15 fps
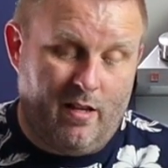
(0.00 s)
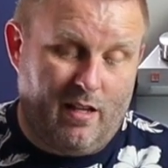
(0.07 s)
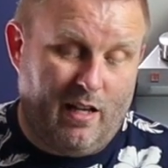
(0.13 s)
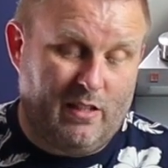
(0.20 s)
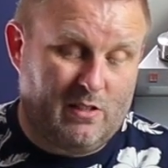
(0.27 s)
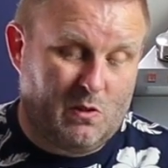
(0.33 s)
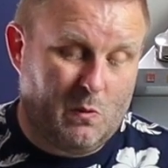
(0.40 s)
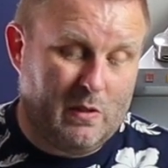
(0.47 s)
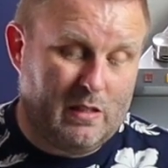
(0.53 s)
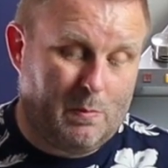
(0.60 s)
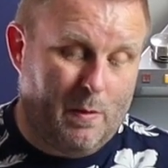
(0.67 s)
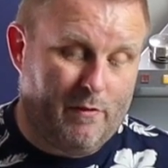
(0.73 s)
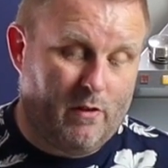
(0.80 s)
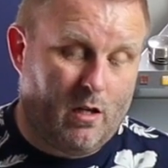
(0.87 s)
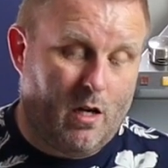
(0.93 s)
that's always a
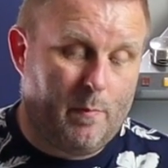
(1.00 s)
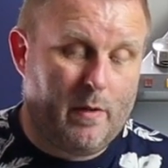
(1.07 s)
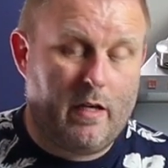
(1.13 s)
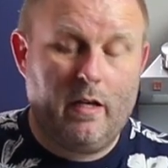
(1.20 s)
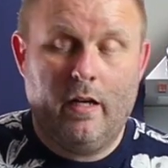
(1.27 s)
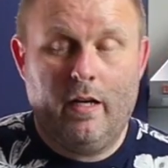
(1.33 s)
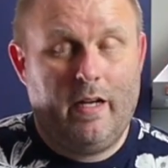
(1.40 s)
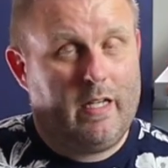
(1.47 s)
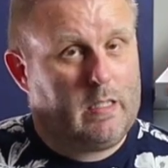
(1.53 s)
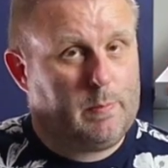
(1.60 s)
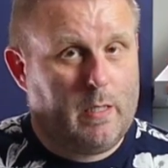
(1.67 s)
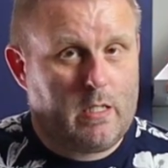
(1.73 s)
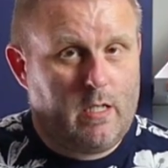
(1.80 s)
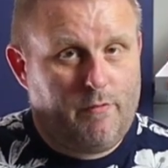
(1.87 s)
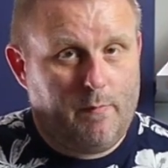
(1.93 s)
bit of a nightmare,
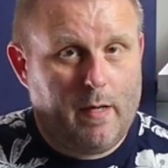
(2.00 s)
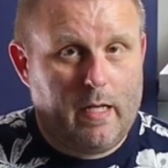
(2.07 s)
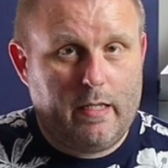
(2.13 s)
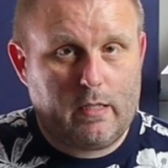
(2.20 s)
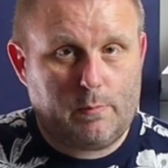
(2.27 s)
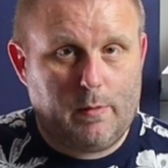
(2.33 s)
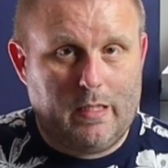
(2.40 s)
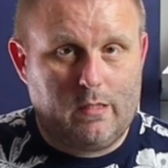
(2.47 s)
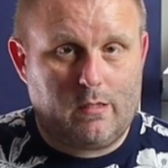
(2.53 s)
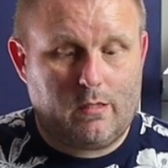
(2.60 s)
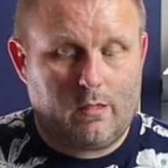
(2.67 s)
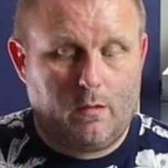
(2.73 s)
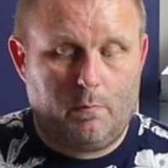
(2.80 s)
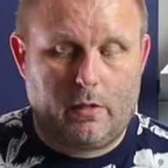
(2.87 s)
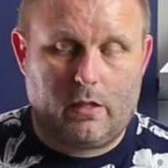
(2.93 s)
especially from
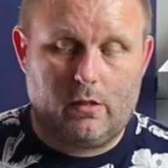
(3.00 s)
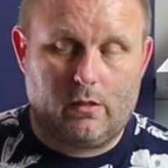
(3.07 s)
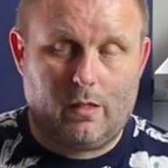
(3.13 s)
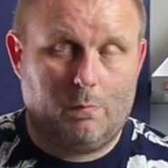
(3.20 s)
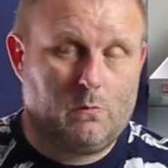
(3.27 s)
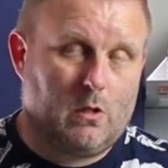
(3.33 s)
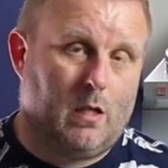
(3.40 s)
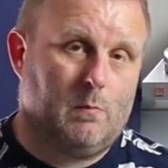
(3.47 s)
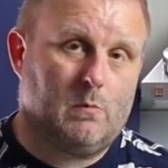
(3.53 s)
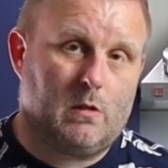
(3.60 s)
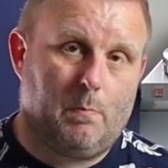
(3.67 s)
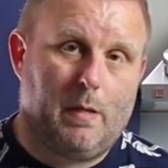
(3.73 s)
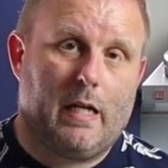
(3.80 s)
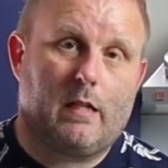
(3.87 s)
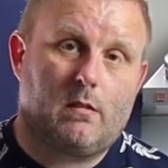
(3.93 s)
AliExpress, because sometimes
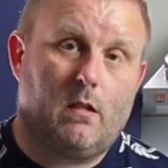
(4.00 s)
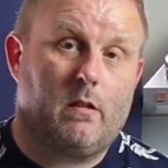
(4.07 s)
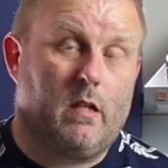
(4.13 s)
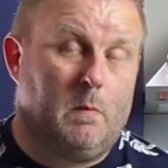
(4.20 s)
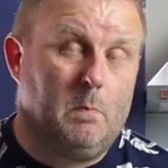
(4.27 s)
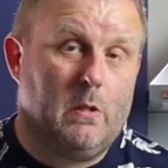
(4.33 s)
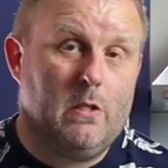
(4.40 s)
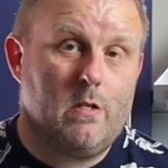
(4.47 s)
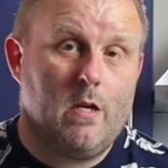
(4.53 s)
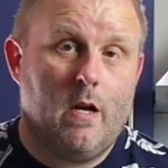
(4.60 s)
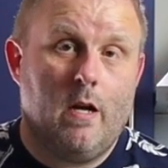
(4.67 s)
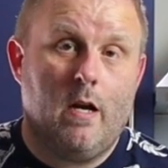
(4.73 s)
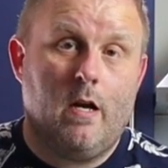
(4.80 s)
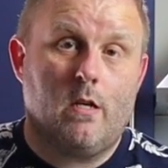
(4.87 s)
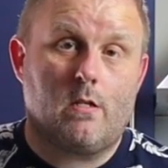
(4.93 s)
the bags aren't numbered,
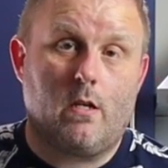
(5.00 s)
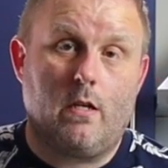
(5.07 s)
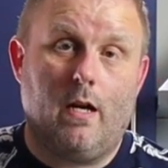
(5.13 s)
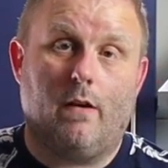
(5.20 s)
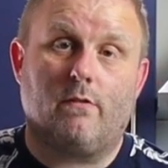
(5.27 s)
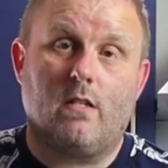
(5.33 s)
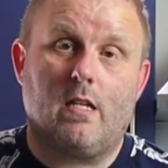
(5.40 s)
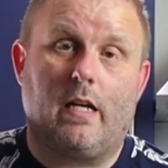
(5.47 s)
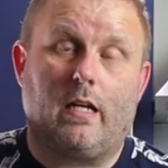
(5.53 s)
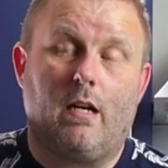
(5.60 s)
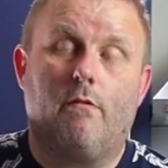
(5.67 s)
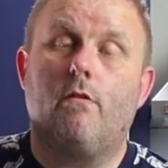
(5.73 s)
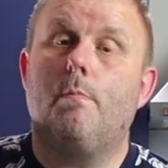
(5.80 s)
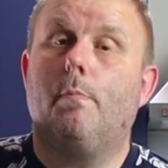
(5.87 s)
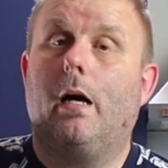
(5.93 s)
so you have to take
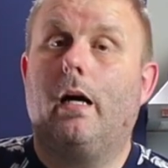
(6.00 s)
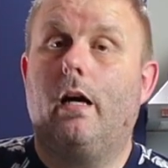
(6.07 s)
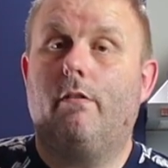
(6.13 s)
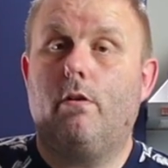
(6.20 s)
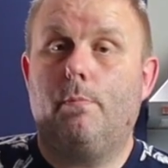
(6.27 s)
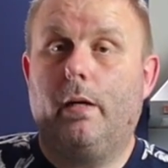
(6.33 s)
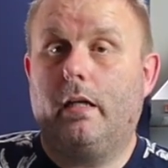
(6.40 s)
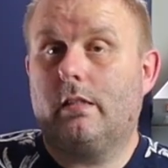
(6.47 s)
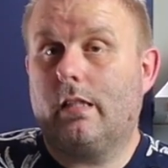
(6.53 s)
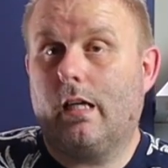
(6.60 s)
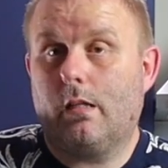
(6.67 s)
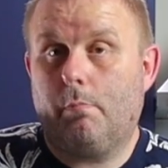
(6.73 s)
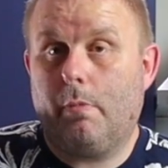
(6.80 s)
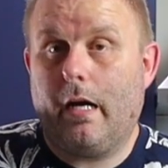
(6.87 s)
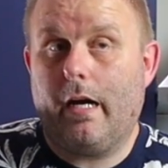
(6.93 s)
every bag, every piece
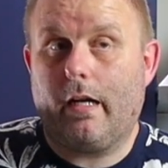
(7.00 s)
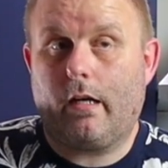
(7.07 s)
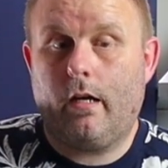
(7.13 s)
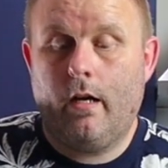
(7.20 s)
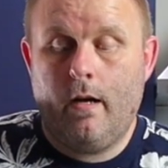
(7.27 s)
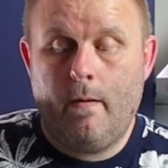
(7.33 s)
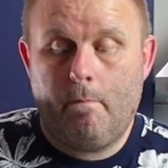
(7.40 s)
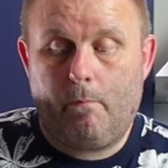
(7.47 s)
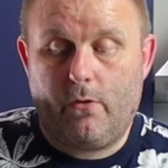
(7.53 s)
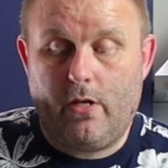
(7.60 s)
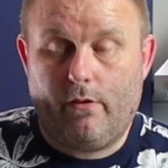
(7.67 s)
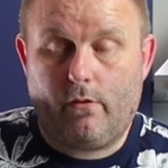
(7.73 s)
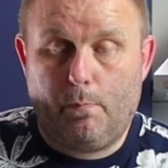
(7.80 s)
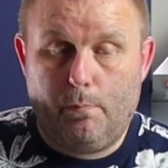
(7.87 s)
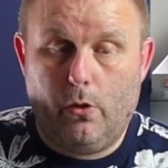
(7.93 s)
out the bag, and you
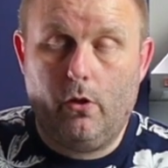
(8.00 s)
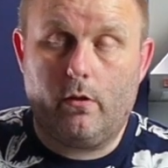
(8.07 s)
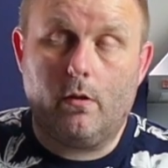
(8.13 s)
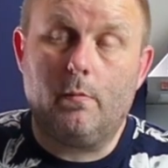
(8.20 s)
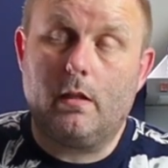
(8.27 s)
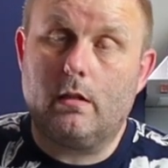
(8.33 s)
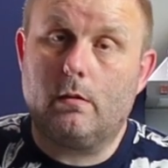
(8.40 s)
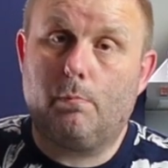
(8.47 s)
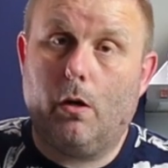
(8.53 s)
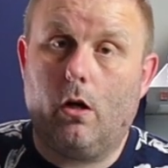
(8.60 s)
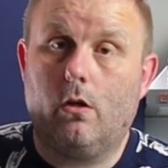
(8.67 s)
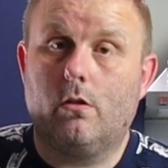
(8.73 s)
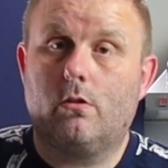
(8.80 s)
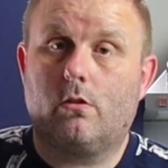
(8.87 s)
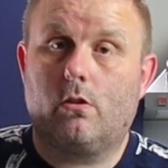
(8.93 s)
have to put them in
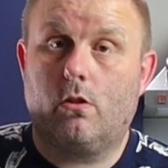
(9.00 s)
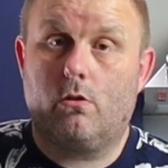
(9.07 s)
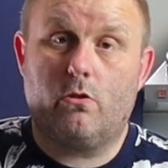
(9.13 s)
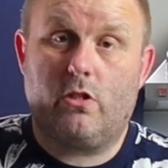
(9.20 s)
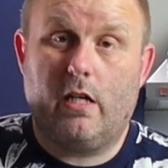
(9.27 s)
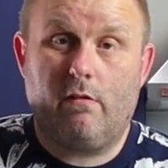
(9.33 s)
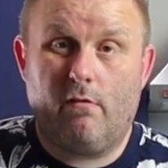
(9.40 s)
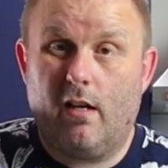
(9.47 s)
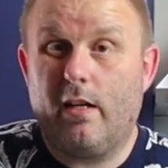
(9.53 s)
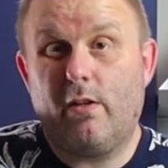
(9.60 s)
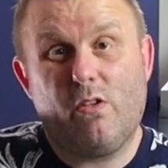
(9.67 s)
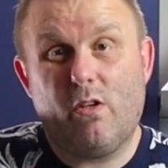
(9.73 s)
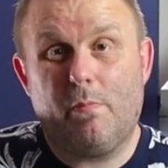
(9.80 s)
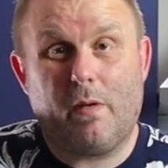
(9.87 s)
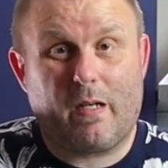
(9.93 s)
pots. Generally,
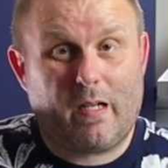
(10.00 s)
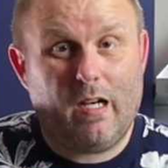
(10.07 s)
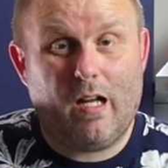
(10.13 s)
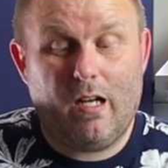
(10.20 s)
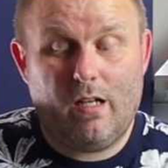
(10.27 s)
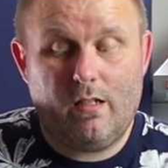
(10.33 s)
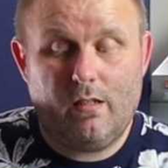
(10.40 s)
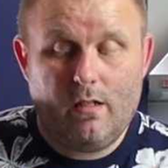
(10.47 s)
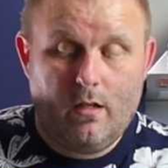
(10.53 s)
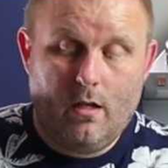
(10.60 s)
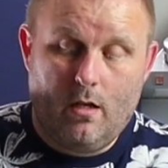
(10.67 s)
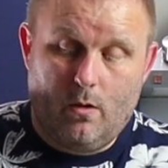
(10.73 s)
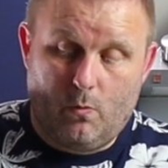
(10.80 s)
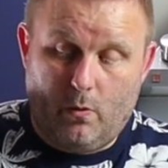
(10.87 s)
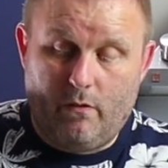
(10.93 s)
you do it by colour.
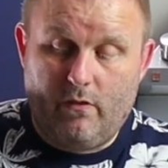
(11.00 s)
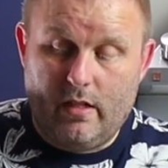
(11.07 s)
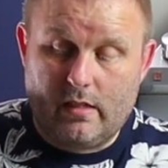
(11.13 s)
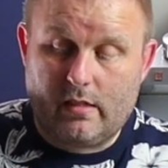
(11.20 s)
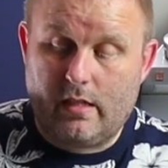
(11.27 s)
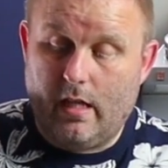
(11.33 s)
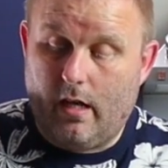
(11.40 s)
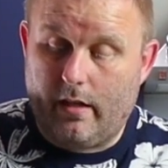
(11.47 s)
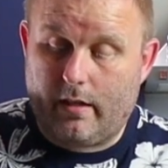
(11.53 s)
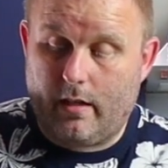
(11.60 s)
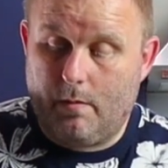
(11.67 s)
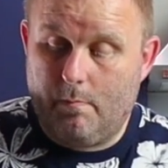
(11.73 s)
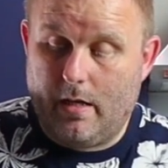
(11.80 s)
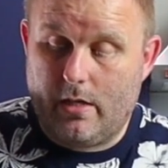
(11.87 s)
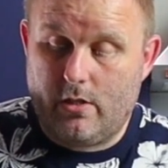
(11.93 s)
With this set, I
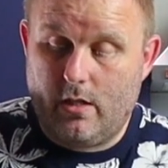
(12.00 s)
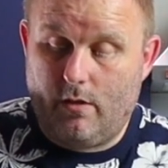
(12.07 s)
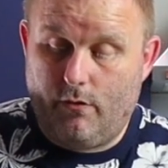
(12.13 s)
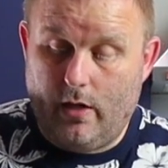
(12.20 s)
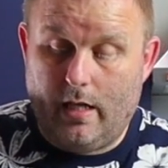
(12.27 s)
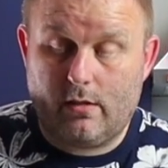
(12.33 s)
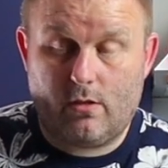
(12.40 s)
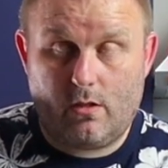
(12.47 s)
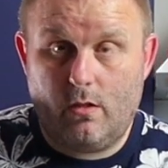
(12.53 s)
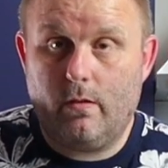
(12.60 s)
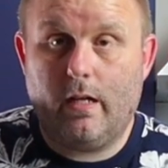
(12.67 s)
could imagine if you had to do